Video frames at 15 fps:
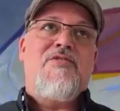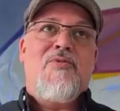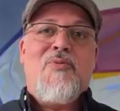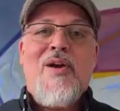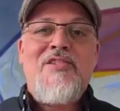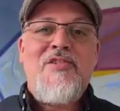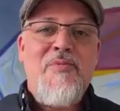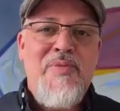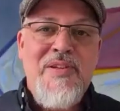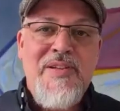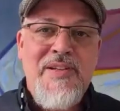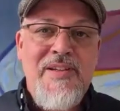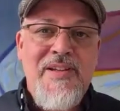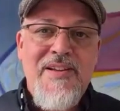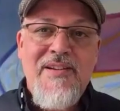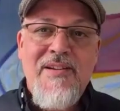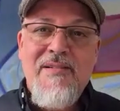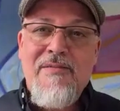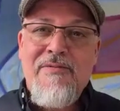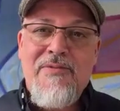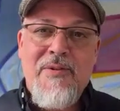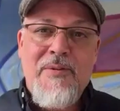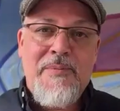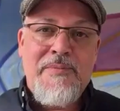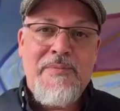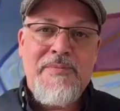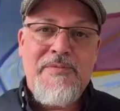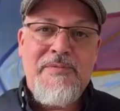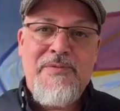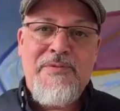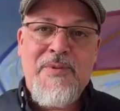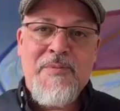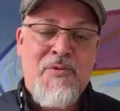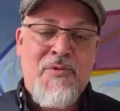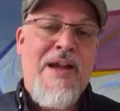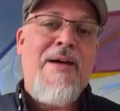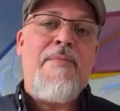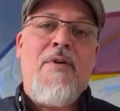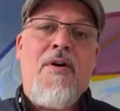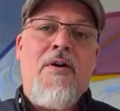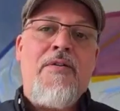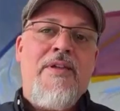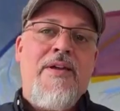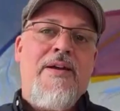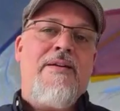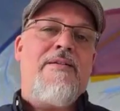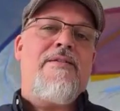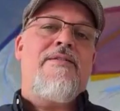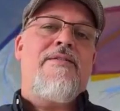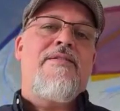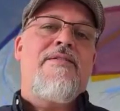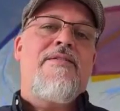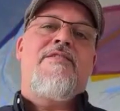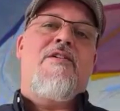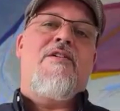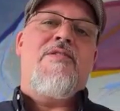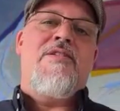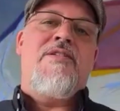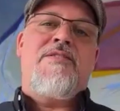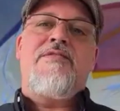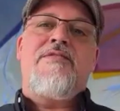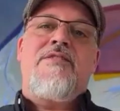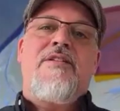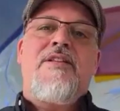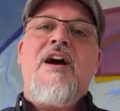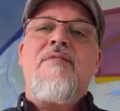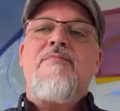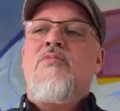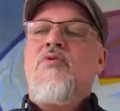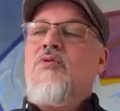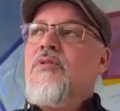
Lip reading: There's a recipe from grandma there. You know, there's a lot